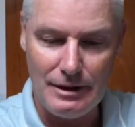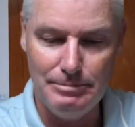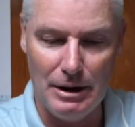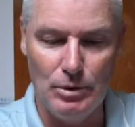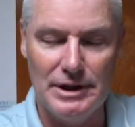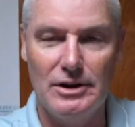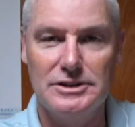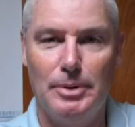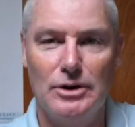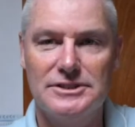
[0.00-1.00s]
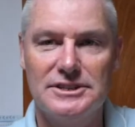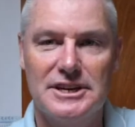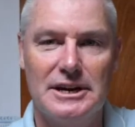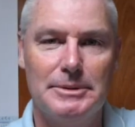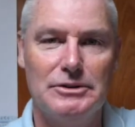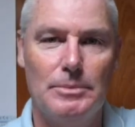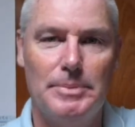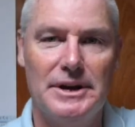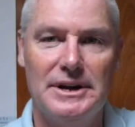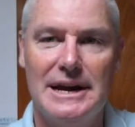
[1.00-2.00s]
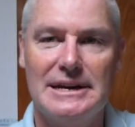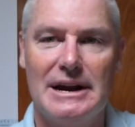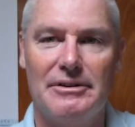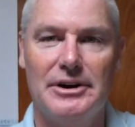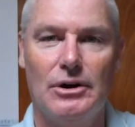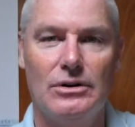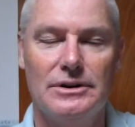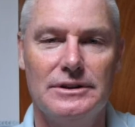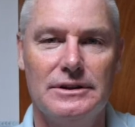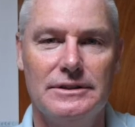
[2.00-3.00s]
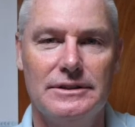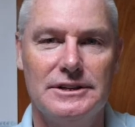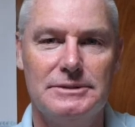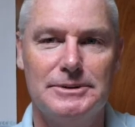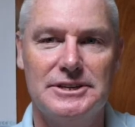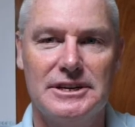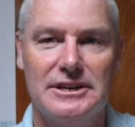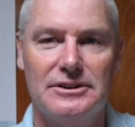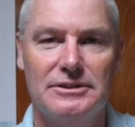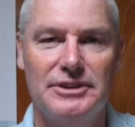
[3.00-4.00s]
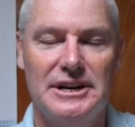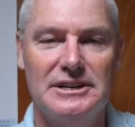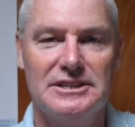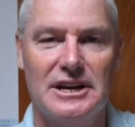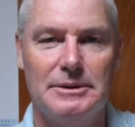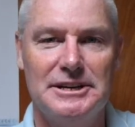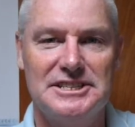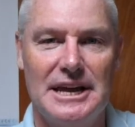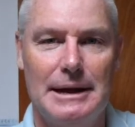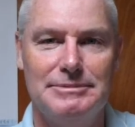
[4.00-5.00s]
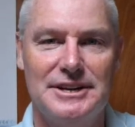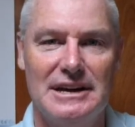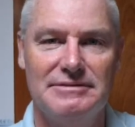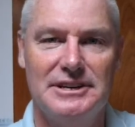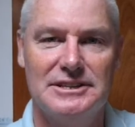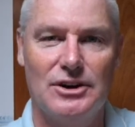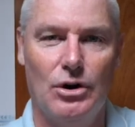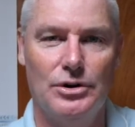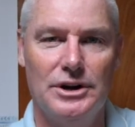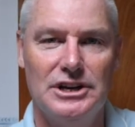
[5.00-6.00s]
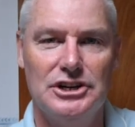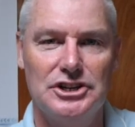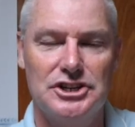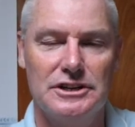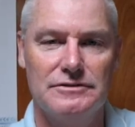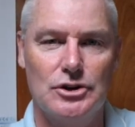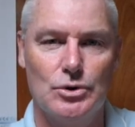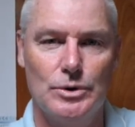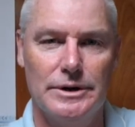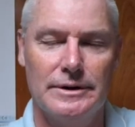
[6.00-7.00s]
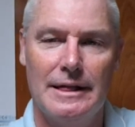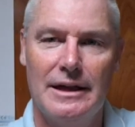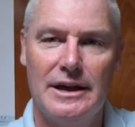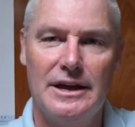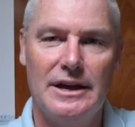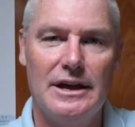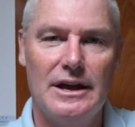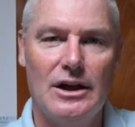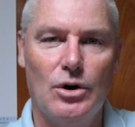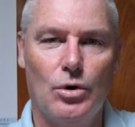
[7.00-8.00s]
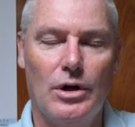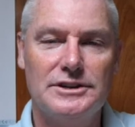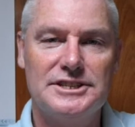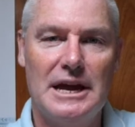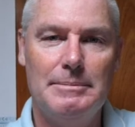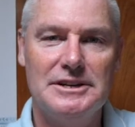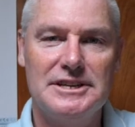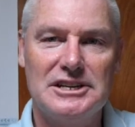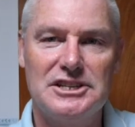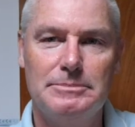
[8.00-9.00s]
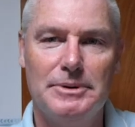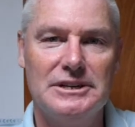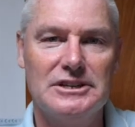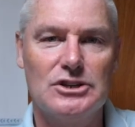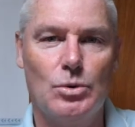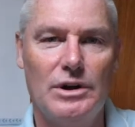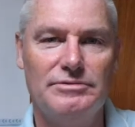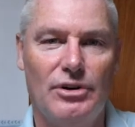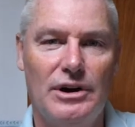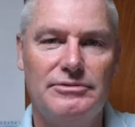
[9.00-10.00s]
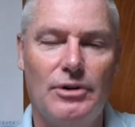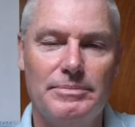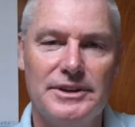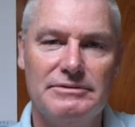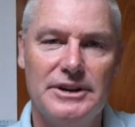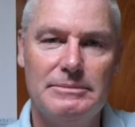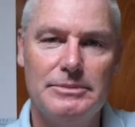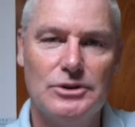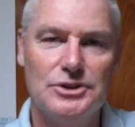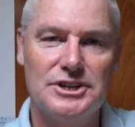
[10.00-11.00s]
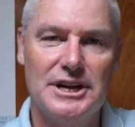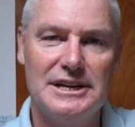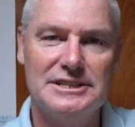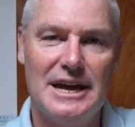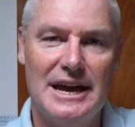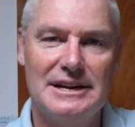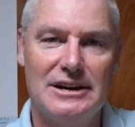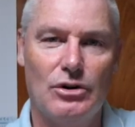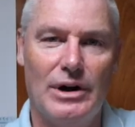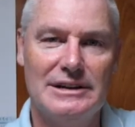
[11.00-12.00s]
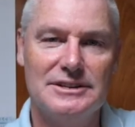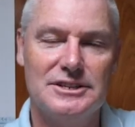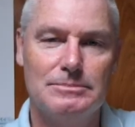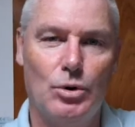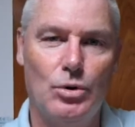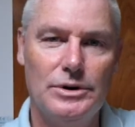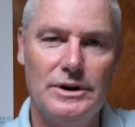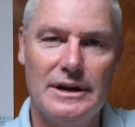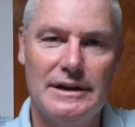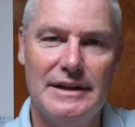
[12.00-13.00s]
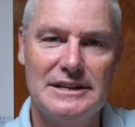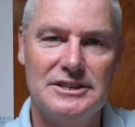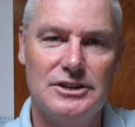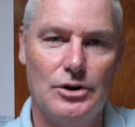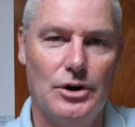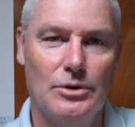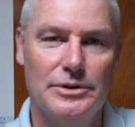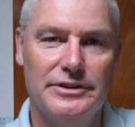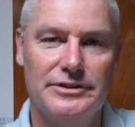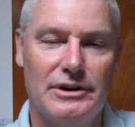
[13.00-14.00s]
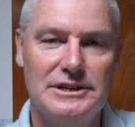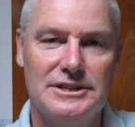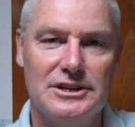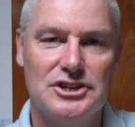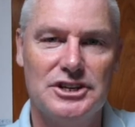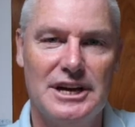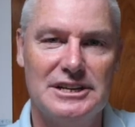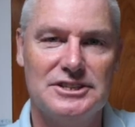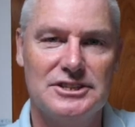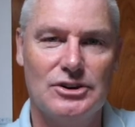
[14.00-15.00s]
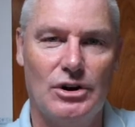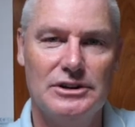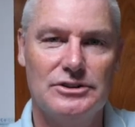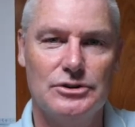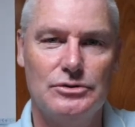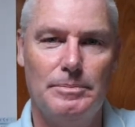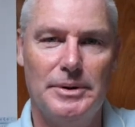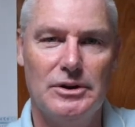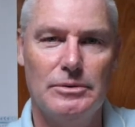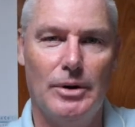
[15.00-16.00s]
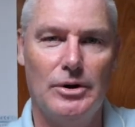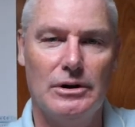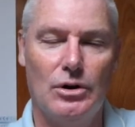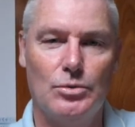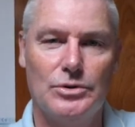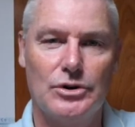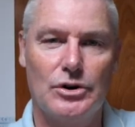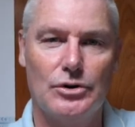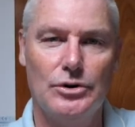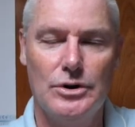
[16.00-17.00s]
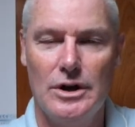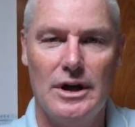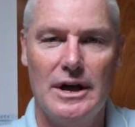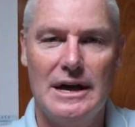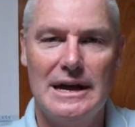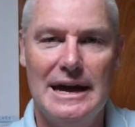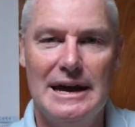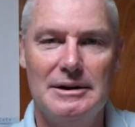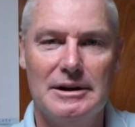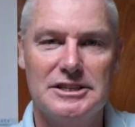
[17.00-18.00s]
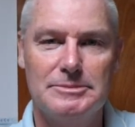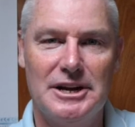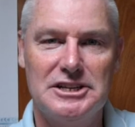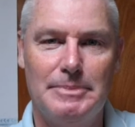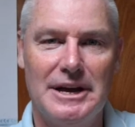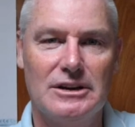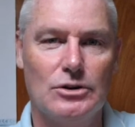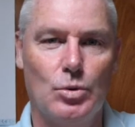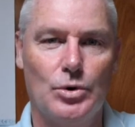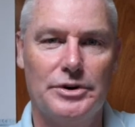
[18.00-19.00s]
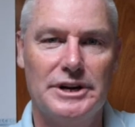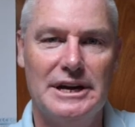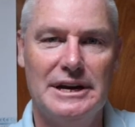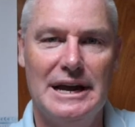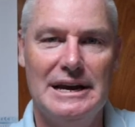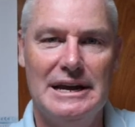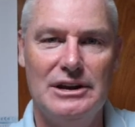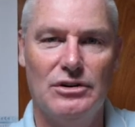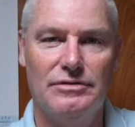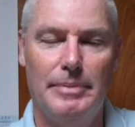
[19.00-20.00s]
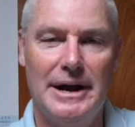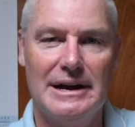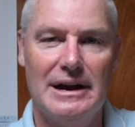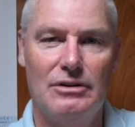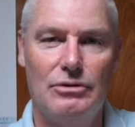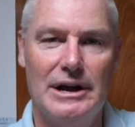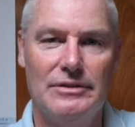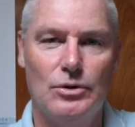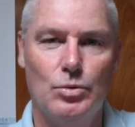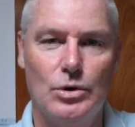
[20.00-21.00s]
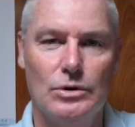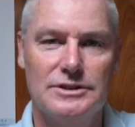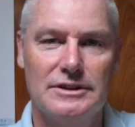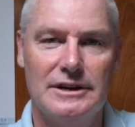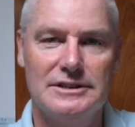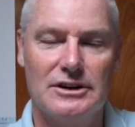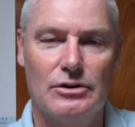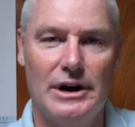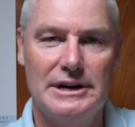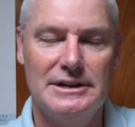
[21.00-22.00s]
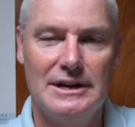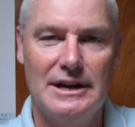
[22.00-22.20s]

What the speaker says: But one of those boats that's going to be repaired and carried on in this particular event is going to be Sam Davies on Initiative's Courier. Although Sam has actually been disqualified from the event because she has had ground support, and that's a no-no in this race, she has decided to repair her boat along with her crew and splash back in the water again and head off back around the world. So there's a great